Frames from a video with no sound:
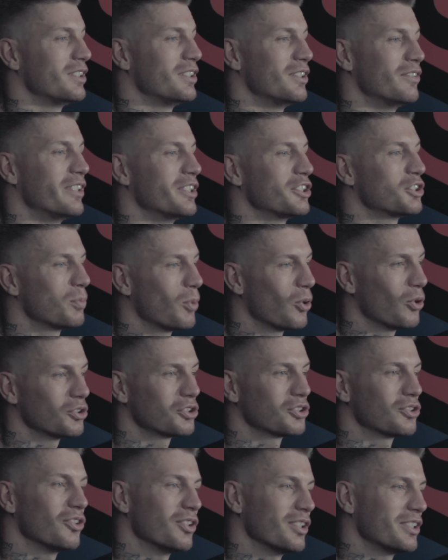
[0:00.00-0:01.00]
you're in
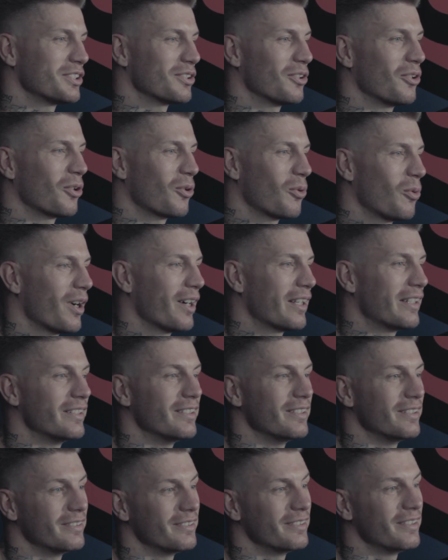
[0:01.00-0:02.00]
sports hall, it's all
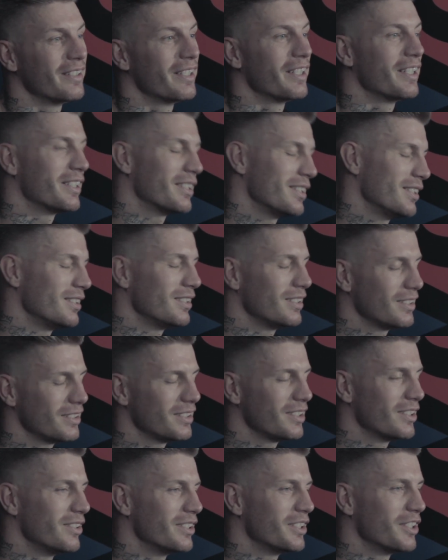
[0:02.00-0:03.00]
quiet, and
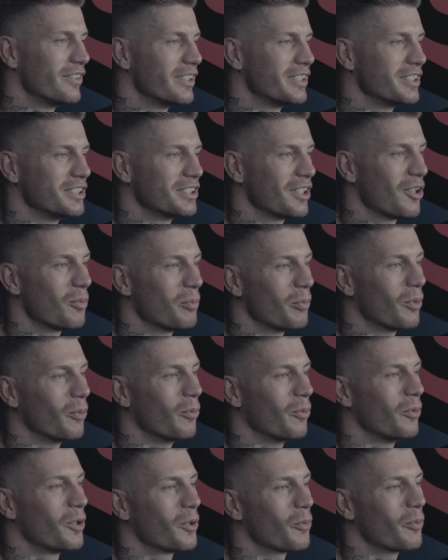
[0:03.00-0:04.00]
you're in your zone. But
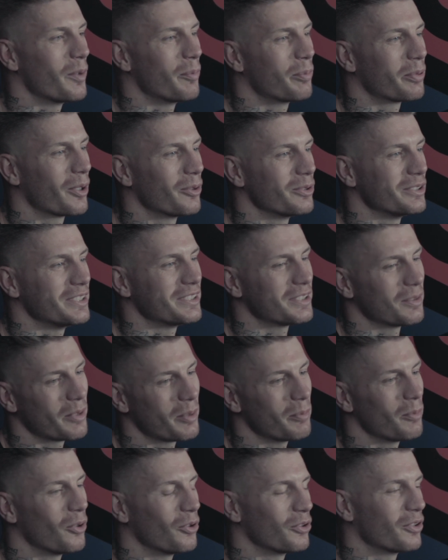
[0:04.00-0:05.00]
with pros, it's a
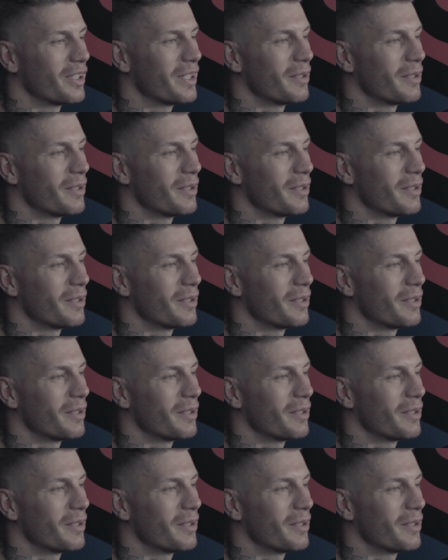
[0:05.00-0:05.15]
bit more.